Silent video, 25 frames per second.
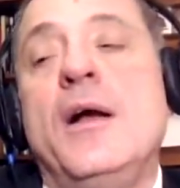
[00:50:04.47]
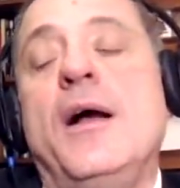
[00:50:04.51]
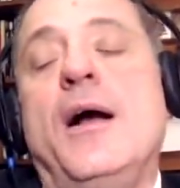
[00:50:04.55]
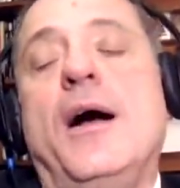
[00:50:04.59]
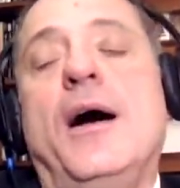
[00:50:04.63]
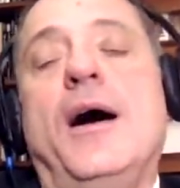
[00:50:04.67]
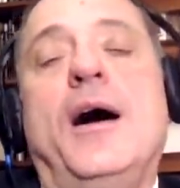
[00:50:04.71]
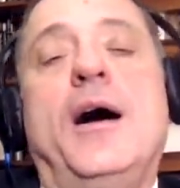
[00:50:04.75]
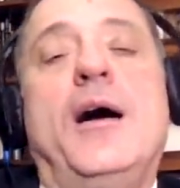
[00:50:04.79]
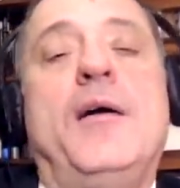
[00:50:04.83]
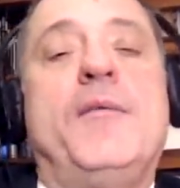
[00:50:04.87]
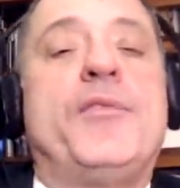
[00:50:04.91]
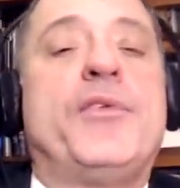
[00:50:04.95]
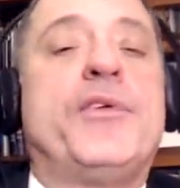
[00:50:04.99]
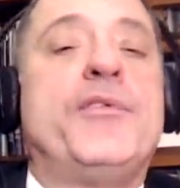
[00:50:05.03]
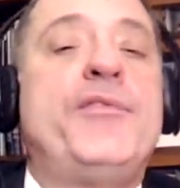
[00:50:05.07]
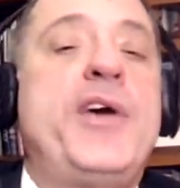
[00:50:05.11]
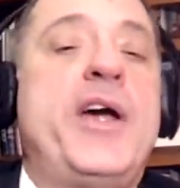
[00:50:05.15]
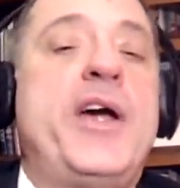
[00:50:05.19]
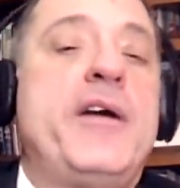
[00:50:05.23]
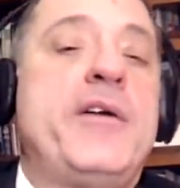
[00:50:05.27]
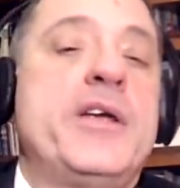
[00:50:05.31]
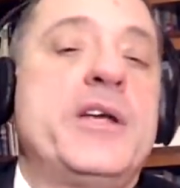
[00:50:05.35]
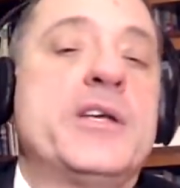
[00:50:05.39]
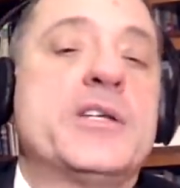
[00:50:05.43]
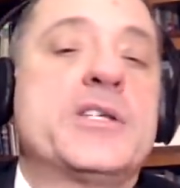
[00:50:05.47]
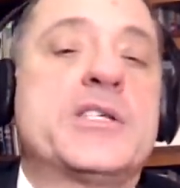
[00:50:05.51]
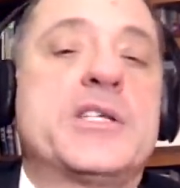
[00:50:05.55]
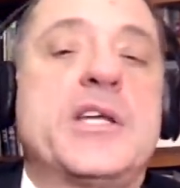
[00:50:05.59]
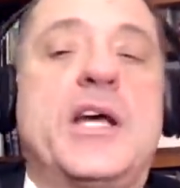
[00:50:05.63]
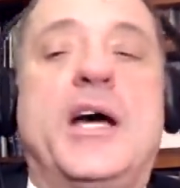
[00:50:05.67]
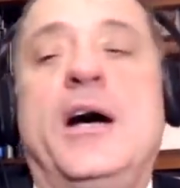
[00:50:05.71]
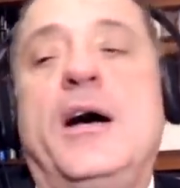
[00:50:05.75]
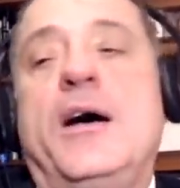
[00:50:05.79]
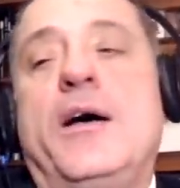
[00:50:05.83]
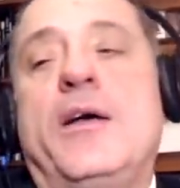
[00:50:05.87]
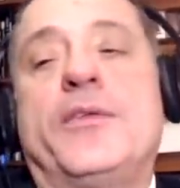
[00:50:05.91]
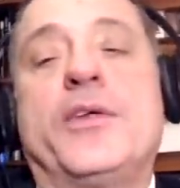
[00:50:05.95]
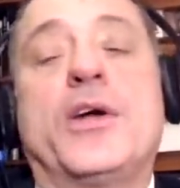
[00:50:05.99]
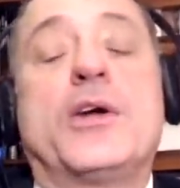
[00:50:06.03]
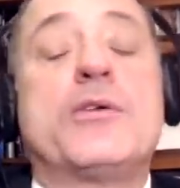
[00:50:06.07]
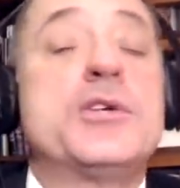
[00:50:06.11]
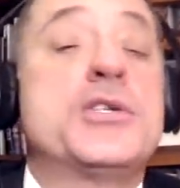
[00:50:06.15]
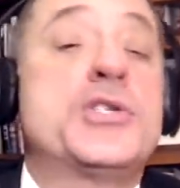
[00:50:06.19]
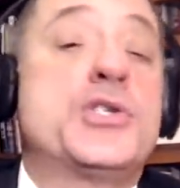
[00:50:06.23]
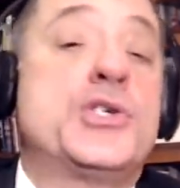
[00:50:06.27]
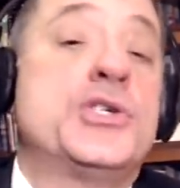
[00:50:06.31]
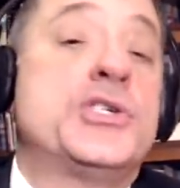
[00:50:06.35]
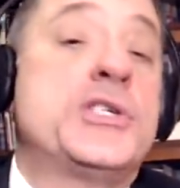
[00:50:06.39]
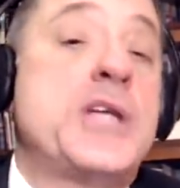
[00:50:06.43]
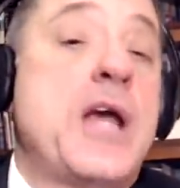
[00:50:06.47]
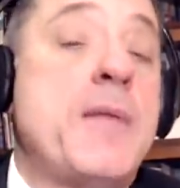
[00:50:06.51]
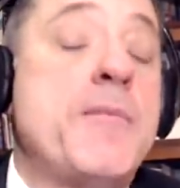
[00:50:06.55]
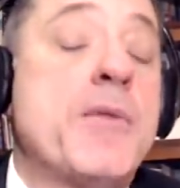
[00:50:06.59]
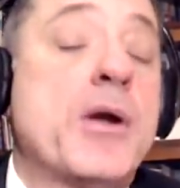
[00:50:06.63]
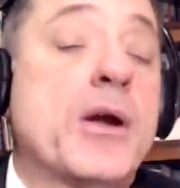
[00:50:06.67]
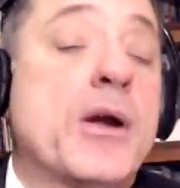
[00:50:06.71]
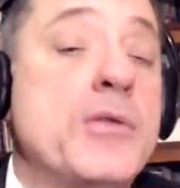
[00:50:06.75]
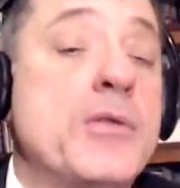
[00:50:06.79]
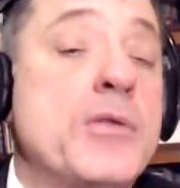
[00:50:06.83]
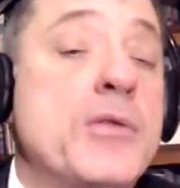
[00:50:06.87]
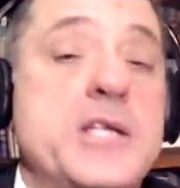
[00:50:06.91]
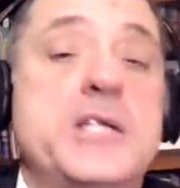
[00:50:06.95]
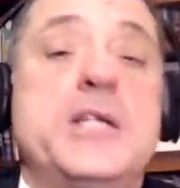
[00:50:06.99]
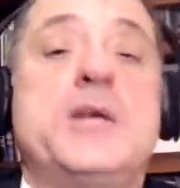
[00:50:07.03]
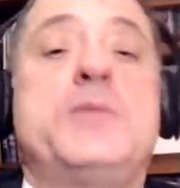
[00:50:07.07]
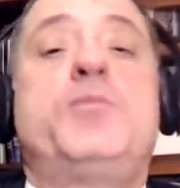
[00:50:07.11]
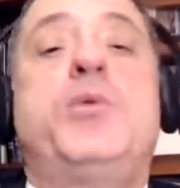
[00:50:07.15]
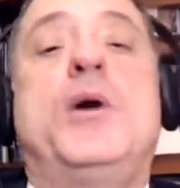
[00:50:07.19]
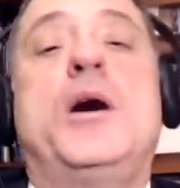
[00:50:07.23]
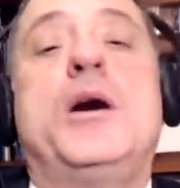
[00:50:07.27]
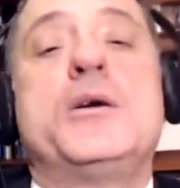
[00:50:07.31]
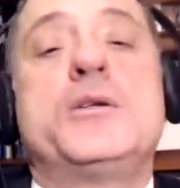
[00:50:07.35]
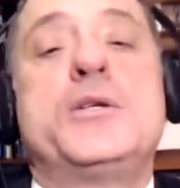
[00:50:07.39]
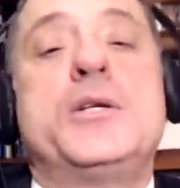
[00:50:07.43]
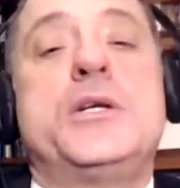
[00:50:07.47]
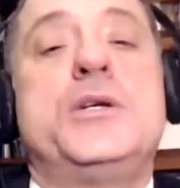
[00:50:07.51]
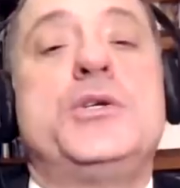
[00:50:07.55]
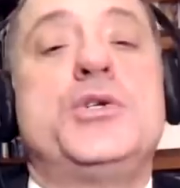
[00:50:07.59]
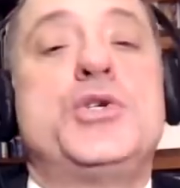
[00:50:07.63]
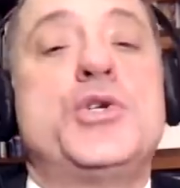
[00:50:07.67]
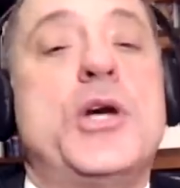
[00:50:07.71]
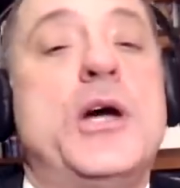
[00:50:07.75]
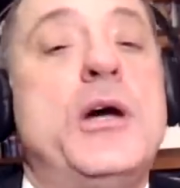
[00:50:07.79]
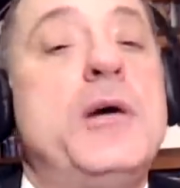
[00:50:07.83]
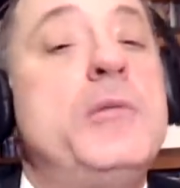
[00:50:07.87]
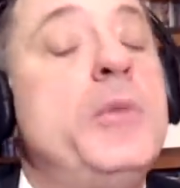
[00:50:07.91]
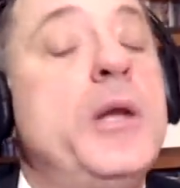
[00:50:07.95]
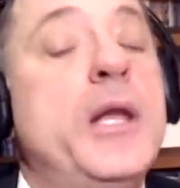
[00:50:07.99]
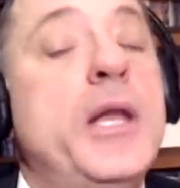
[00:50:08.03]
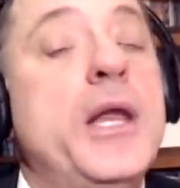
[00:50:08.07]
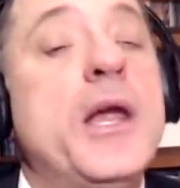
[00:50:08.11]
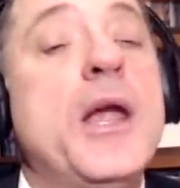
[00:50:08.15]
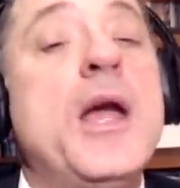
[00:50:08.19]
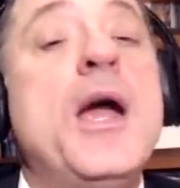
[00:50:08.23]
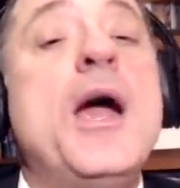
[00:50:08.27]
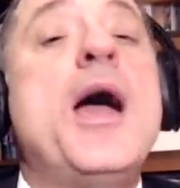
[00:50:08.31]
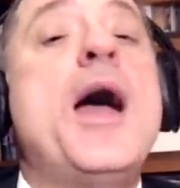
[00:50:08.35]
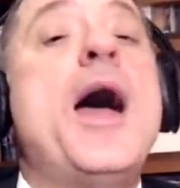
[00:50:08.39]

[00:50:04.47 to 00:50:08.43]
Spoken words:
the Christian Democratic Party in Germany,